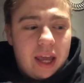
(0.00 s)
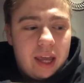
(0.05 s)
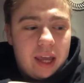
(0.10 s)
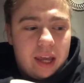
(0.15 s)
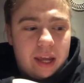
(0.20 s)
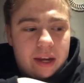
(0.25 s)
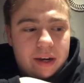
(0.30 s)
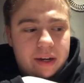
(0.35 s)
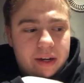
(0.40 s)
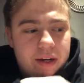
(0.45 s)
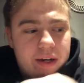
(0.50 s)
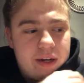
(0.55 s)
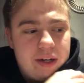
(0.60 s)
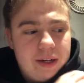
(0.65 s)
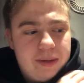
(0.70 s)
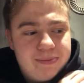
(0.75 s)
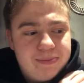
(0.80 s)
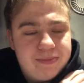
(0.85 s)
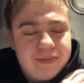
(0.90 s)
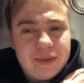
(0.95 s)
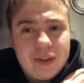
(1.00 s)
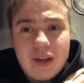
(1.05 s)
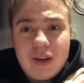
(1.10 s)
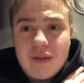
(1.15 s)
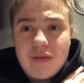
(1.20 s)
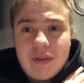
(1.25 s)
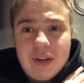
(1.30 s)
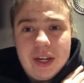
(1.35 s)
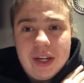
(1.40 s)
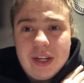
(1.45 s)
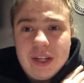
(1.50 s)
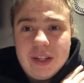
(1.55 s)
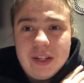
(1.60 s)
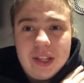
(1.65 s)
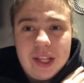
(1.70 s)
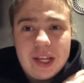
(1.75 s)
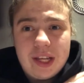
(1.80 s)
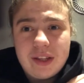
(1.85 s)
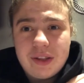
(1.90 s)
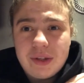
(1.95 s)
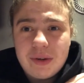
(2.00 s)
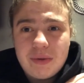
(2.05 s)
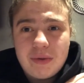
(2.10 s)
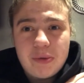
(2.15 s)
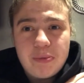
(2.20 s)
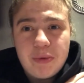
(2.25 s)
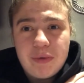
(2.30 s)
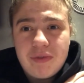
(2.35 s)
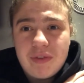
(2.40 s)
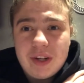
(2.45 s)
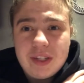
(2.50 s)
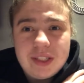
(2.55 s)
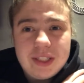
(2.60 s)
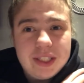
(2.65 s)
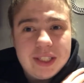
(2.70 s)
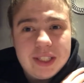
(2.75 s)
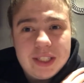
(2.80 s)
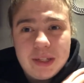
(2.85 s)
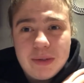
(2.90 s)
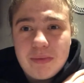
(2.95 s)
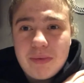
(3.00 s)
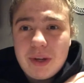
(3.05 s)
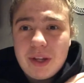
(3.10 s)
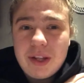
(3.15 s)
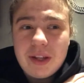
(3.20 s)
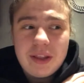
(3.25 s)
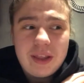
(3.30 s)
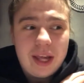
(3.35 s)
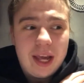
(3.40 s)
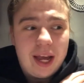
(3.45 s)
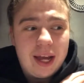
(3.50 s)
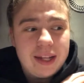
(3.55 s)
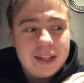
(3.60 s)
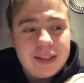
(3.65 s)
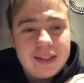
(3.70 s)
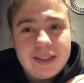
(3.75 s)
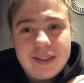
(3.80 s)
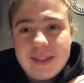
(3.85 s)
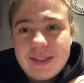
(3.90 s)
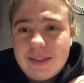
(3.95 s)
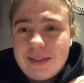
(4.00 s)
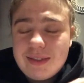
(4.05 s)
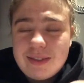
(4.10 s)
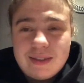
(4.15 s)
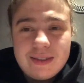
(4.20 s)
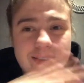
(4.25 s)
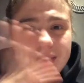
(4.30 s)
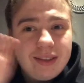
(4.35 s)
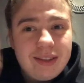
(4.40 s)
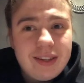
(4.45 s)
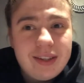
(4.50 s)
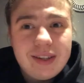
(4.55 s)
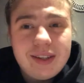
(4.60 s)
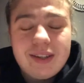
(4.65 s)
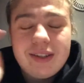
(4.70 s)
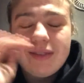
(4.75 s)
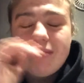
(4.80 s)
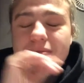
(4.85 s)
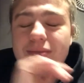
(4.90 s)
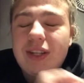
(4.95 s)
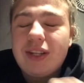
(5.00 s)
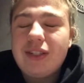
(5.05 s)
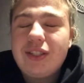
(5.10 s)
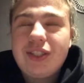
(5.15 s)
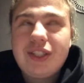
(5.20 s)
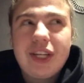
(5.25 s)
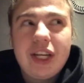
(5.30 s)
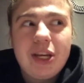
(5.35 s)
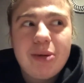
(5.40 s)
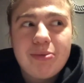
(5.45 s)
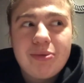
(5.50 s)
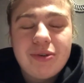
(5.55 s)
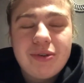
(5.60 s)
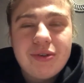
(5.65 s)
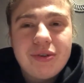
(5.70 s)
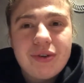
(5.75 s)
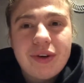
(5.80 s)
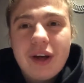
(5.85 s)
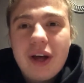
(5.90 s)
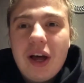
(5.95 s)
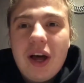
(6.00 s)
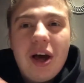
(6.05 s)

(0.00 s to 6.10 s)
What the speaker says: and created like a little group of friends to sit with at the lunch table.